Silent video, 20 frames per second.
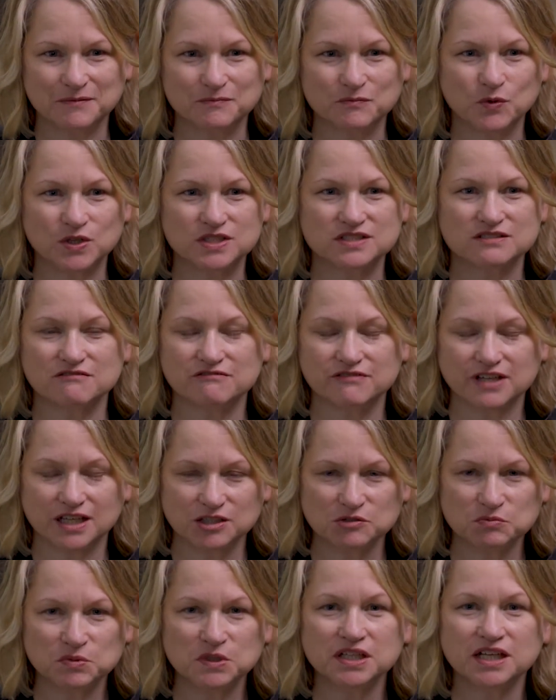what's
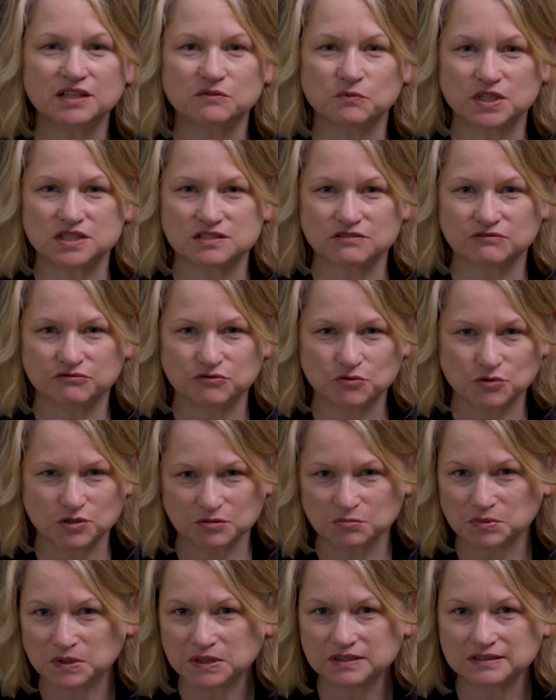available and what's
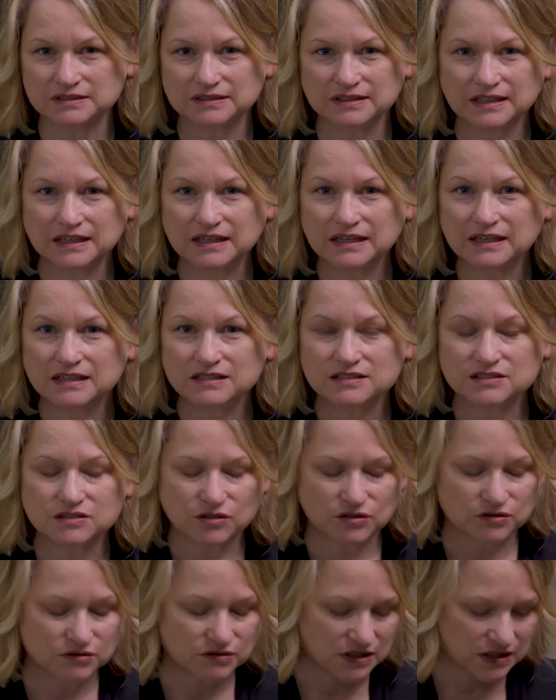affordable.
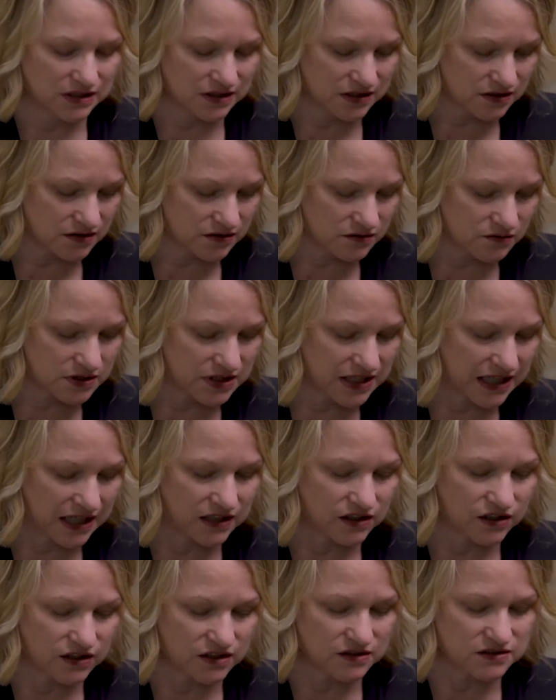So what
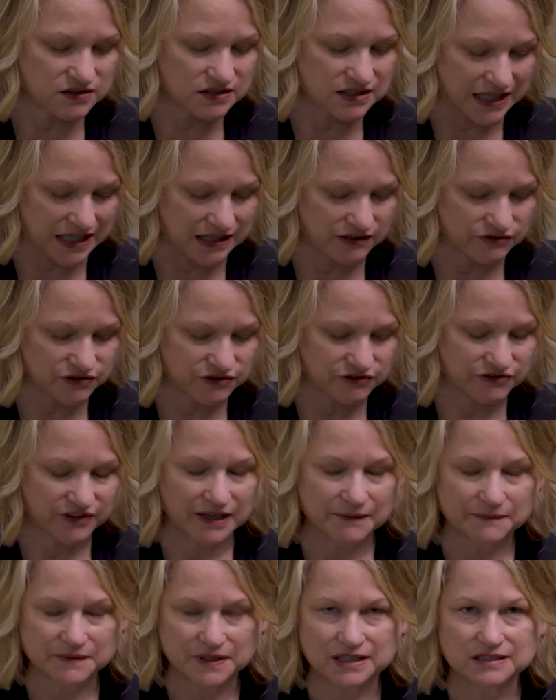that looks like for
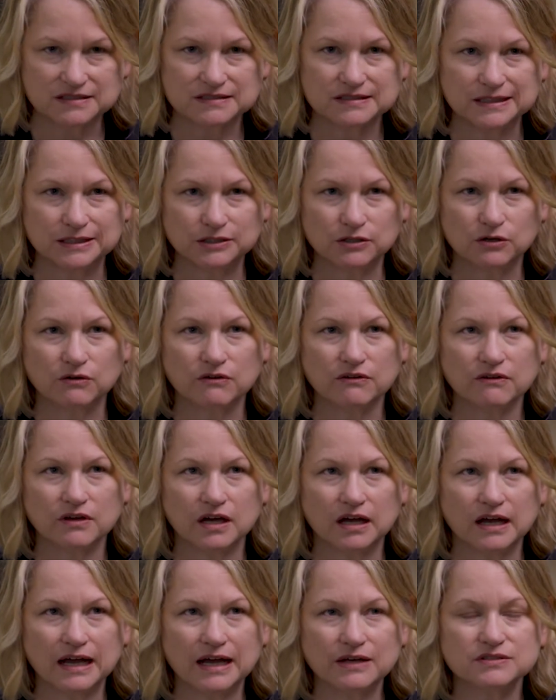families,
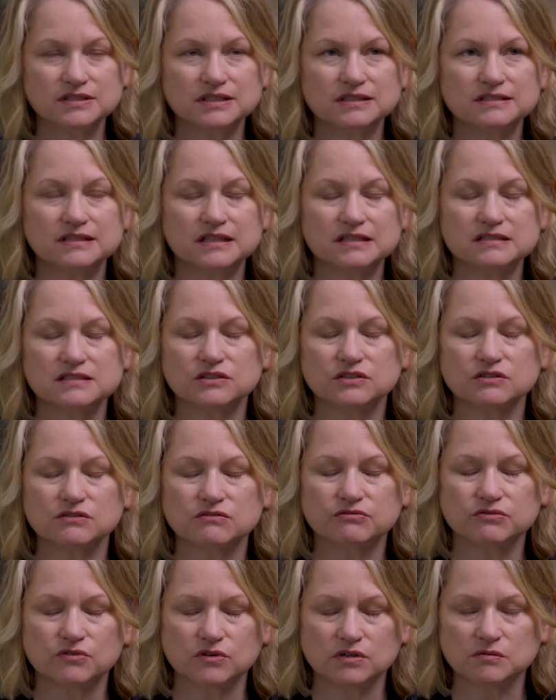housing is considered
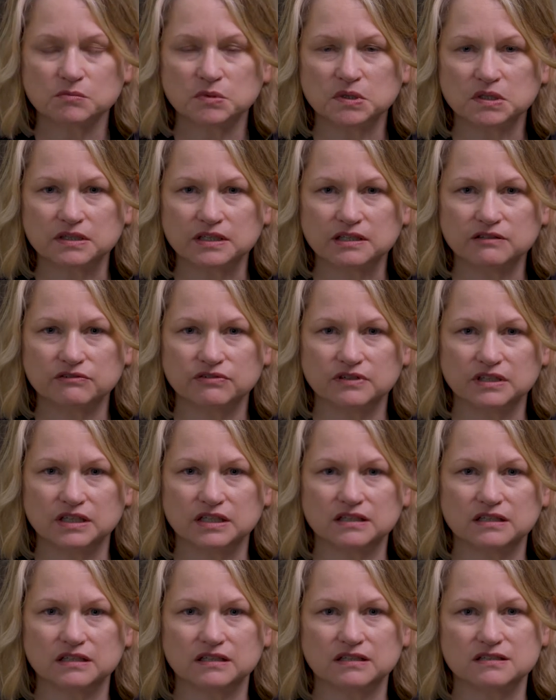affordable if
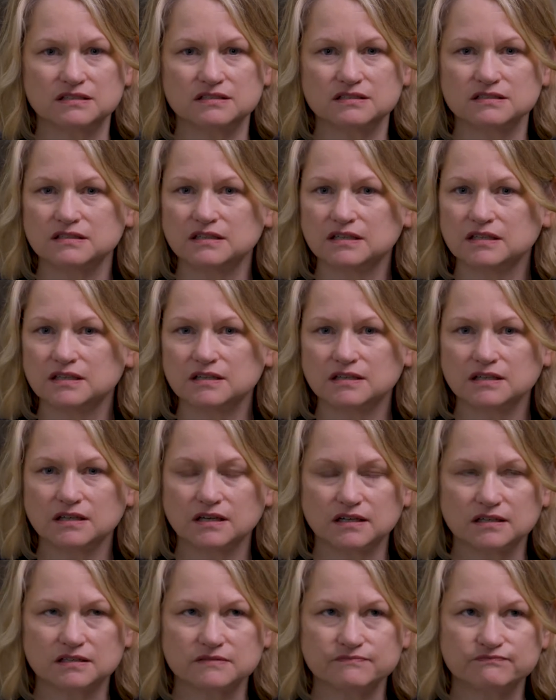it is
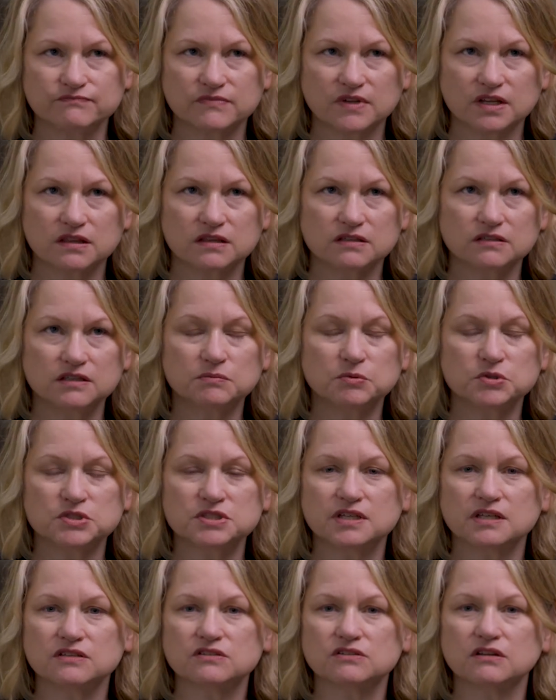
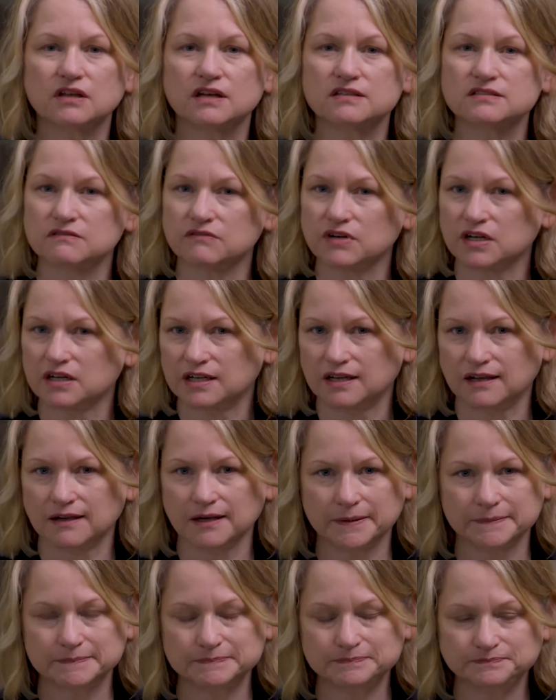30% or less of our
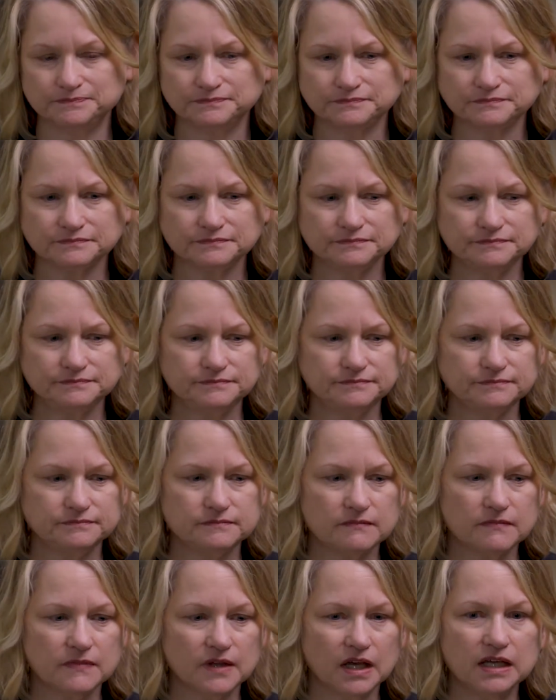income.
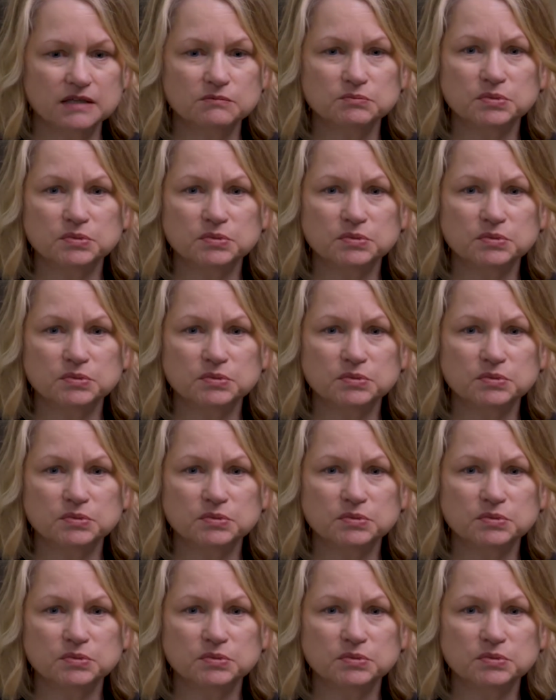In